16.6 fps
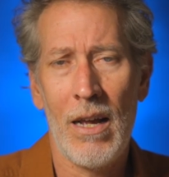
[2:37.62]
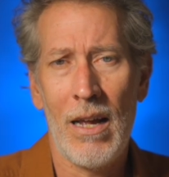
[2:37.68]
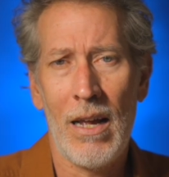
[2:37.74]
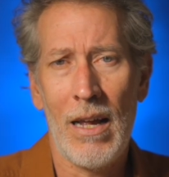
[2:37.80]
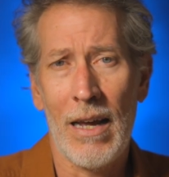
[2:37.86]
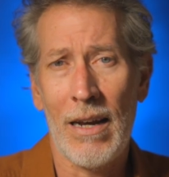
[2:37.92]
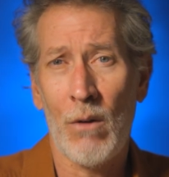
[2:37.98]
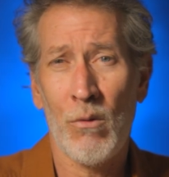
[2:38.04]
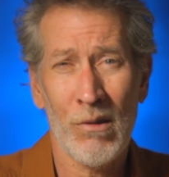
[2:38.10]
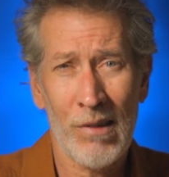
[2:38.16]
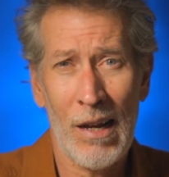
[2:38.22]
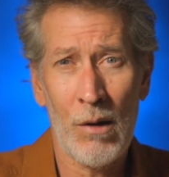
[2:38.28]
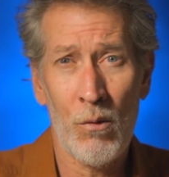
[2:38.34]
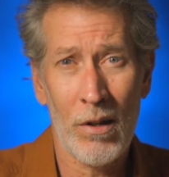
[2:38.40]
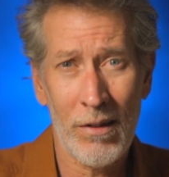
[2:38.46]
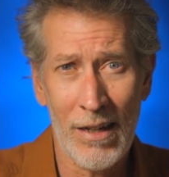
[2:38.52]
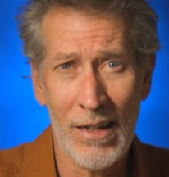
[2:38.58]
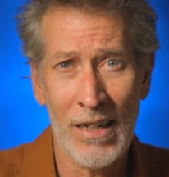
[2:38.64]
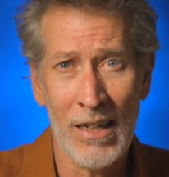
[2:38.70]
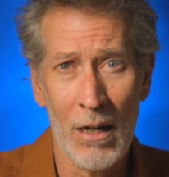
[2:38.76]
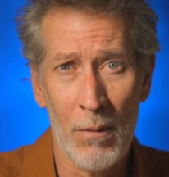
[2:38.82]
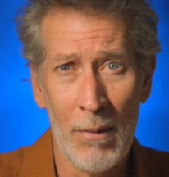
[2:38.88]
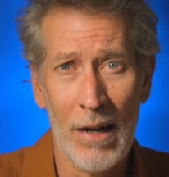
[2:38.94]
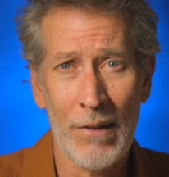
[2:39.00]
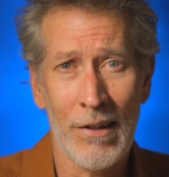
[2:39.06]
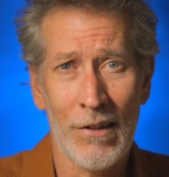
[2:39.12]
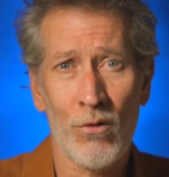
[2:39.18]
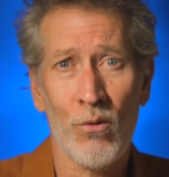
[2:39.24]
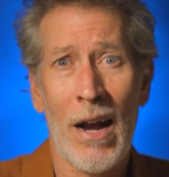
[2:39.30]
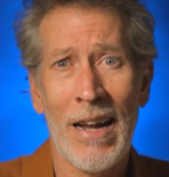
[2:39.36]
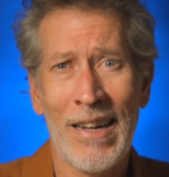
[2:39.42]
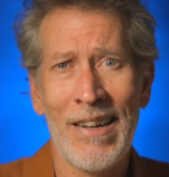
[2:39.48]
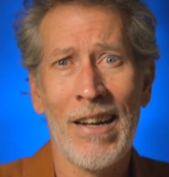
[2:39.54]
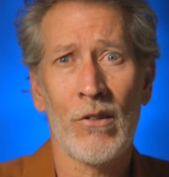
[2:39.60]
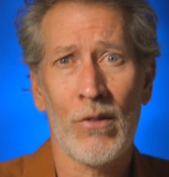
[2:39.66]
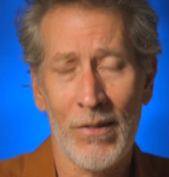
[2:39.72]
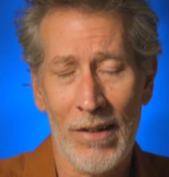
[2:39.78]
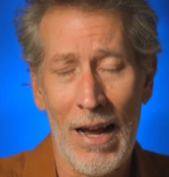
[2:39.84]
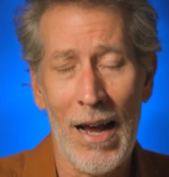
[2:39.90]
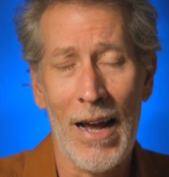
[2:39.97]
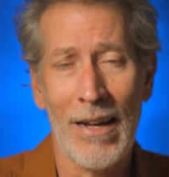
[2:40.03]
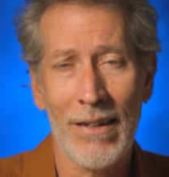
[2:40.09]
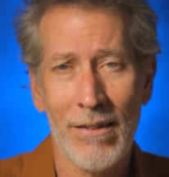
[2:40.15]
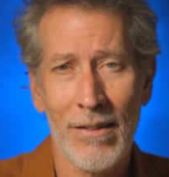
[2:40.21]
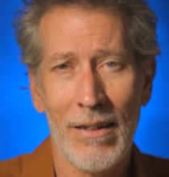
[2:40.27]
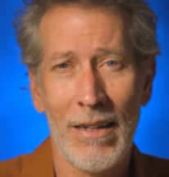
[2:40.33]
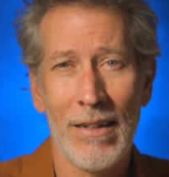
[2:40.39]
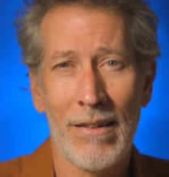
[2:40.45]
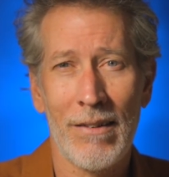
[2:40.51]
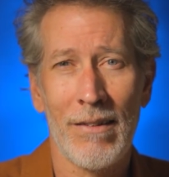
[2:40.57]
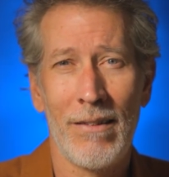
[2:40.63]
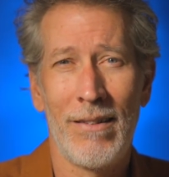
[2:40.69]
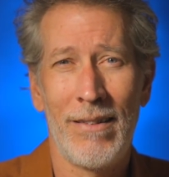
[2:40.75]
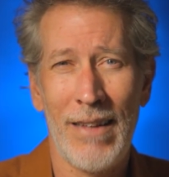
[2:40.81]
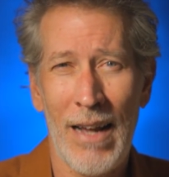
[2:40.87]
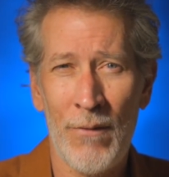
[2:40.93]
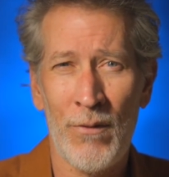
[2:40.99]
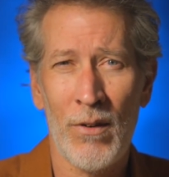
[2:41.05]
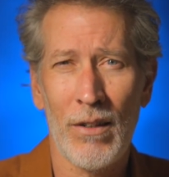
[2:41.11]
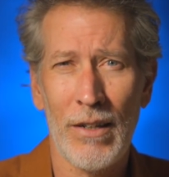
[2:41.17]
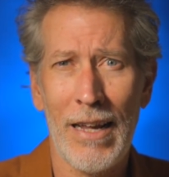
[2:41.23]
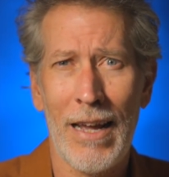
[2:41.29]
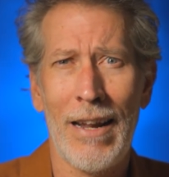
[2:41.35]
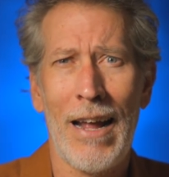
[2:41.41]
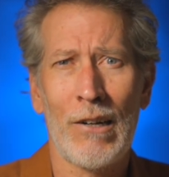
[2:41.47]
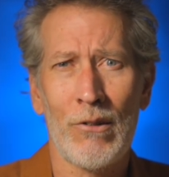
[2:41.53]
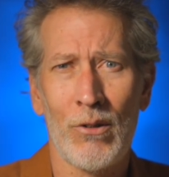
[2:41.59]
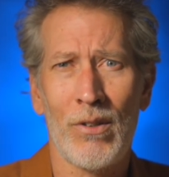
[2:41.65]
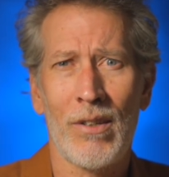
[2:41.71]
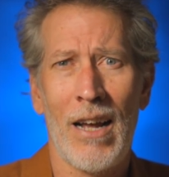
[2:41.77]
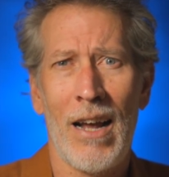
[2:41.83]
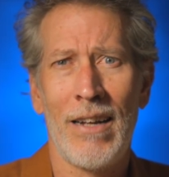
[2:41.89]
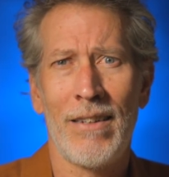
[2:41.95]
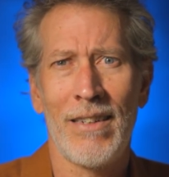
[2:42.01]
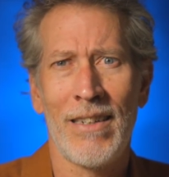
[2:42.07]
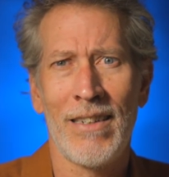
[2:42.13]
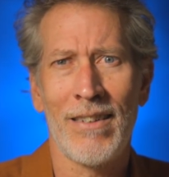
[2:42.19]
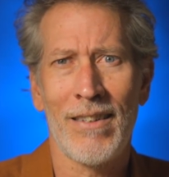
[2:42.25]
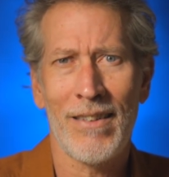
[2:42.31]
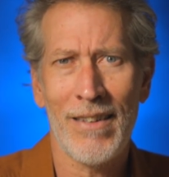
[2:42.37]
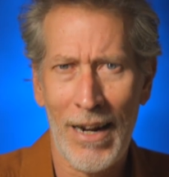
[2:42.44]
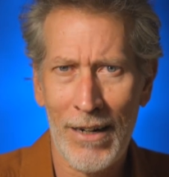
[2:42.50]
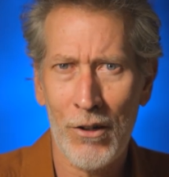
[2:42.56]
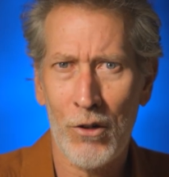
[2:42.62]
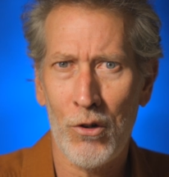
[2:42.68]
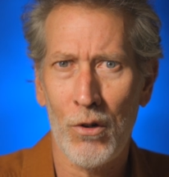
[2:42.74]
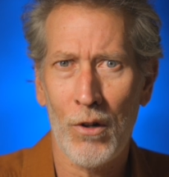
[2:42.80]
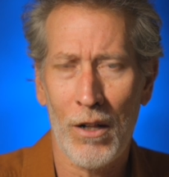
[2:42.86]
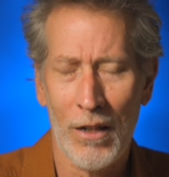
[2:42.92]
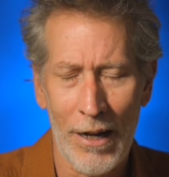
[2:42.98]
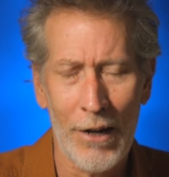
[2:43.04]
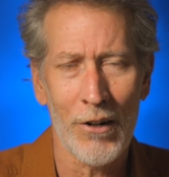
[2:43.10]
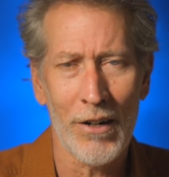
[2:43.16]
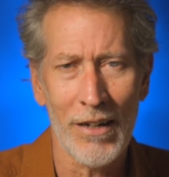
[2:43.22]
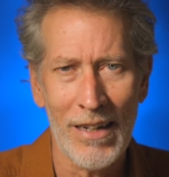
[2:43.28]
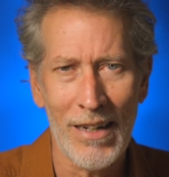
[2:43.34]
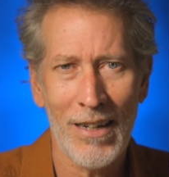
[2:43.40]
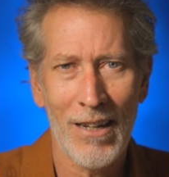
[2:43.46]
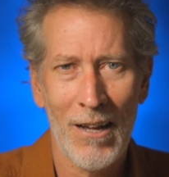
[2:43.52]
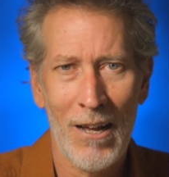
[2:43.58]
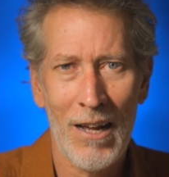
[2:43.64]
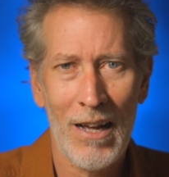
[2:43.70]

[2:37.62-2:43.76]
And I will say one thing about this writing exercise. It's definitely an exercise in technical clarity.